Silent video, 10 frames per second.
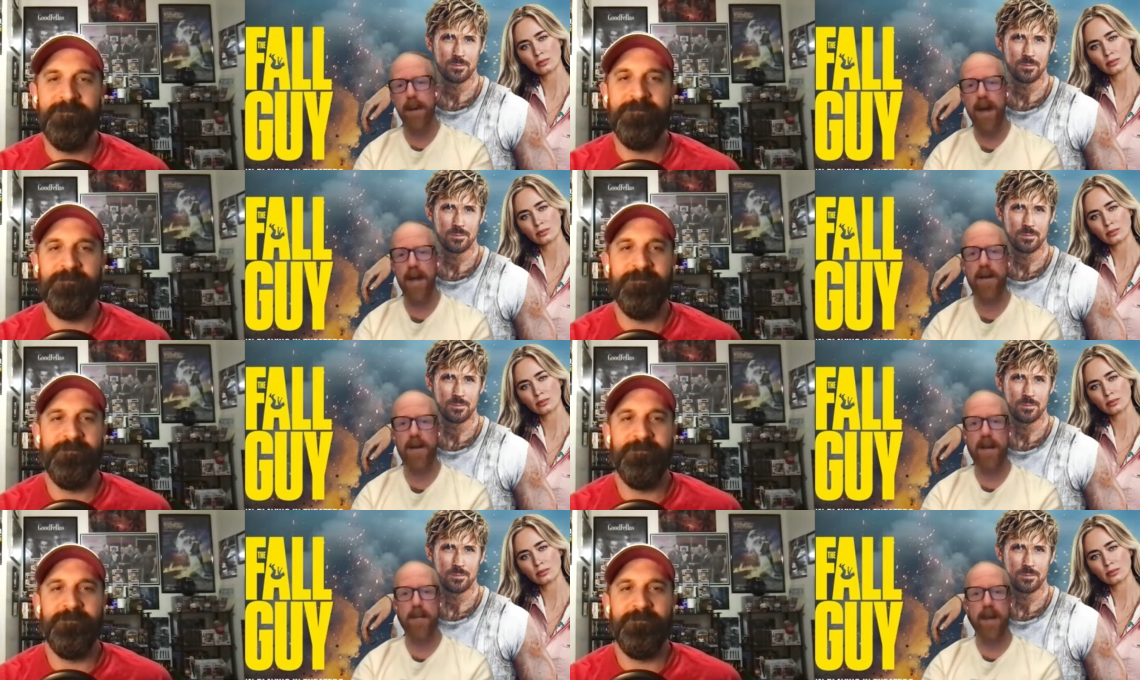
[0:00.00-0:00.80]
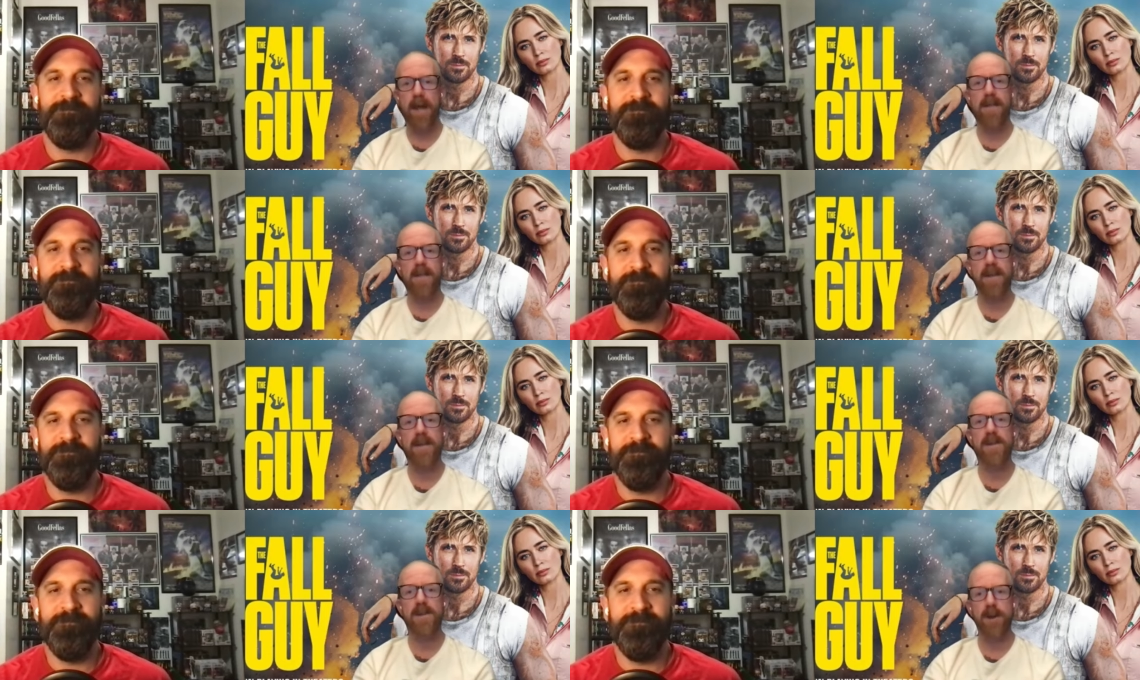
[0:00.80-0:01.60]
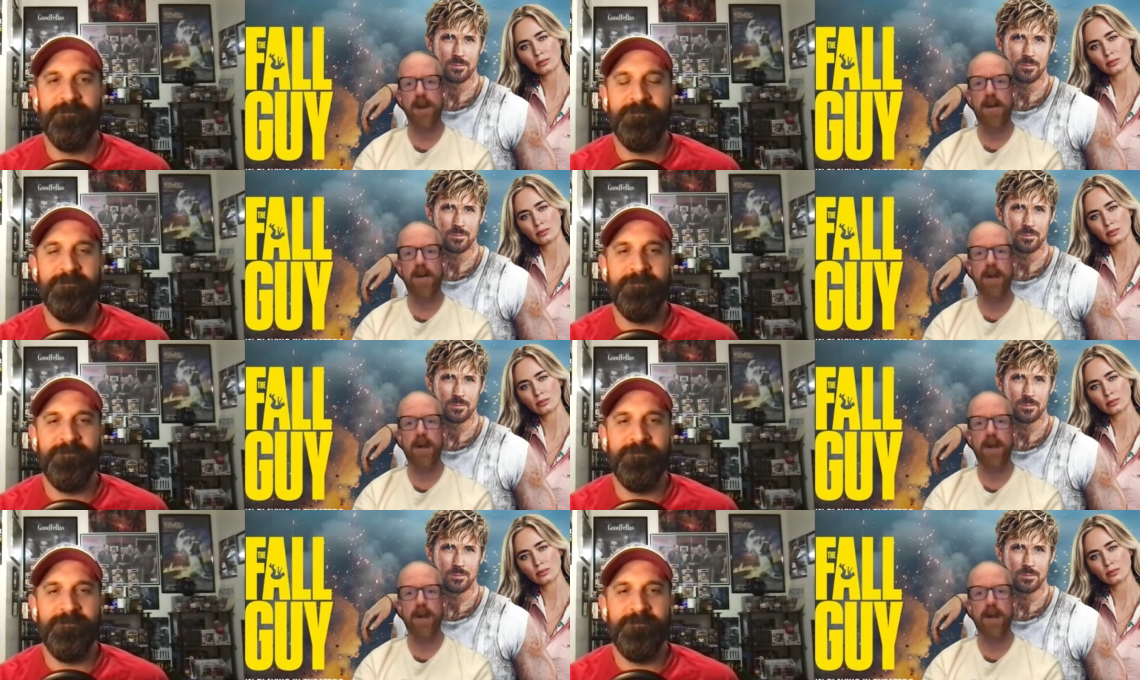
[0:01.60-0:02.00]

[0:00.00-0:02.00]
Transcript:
Speaker 1: to get back. You need to get back in the industry.